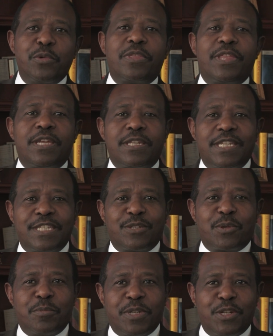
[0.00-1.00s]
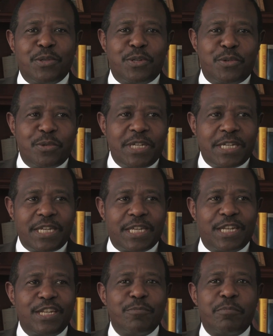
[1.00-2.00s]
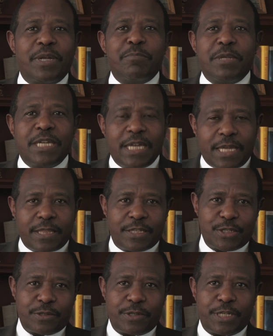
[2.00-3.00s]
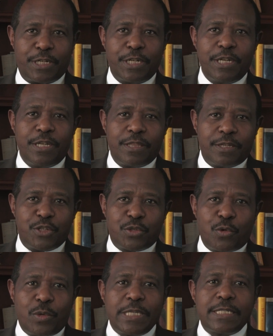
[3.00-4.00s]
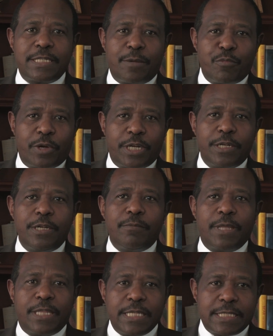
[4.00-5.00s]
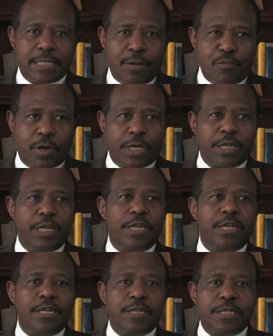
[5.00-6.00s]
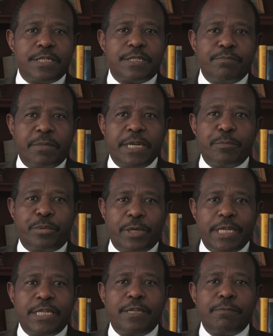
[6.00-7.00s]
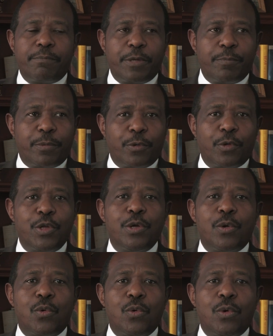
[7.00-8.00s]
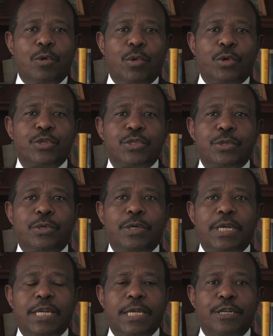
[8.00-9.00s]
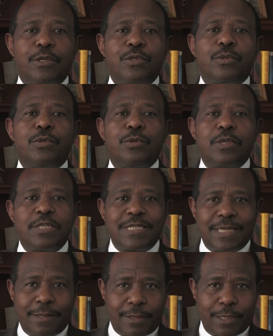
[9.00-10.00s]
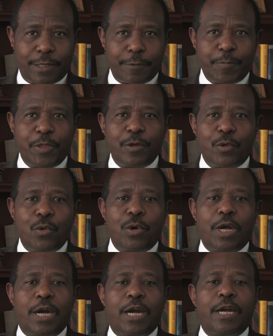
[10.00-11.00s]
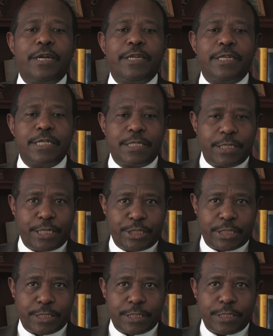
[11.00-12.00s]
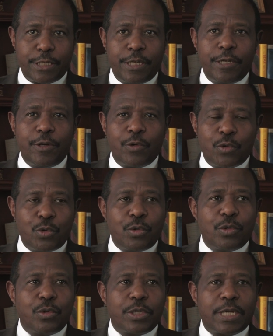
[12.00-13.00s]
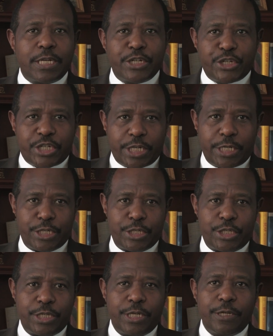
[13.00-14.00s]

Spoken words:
think it is Scooby-Doo doing it, but behind the screen, there is always someone. But this someone is manipulating people who also can do something, who are intelligent, who can change